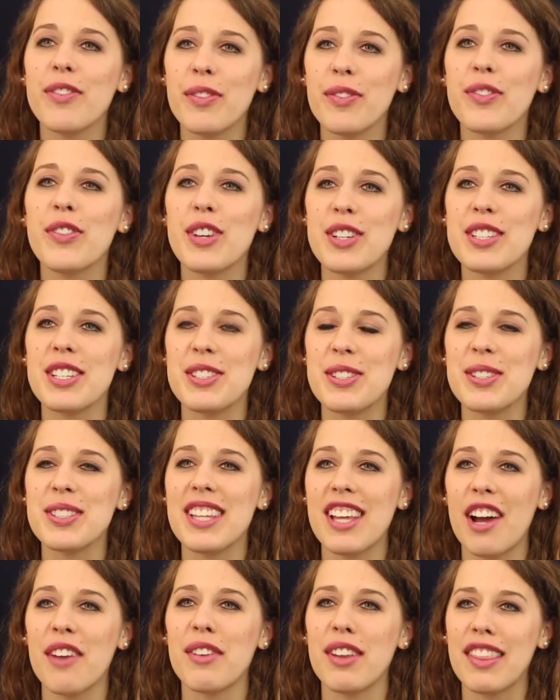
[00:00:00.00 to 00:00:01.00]
For sisters,
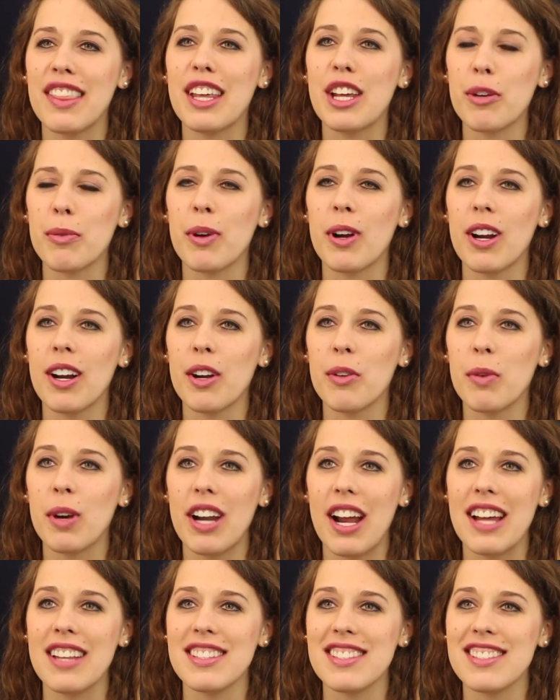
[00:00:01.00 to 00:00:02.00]
they often think we're
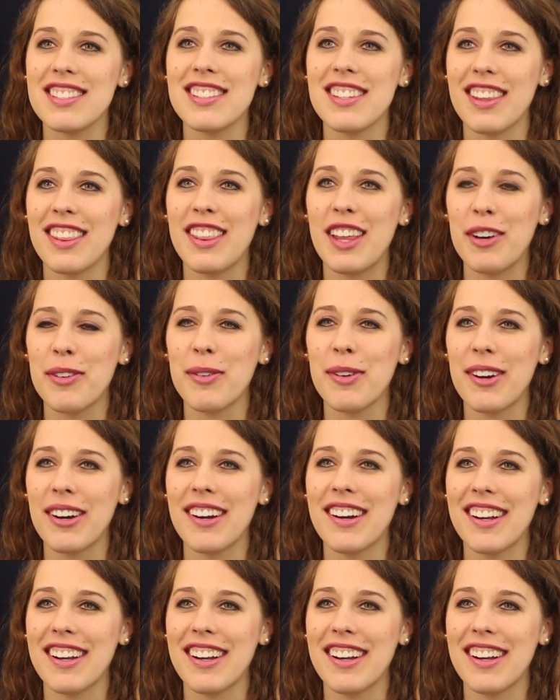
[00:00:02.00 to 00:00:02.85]
nuns, that we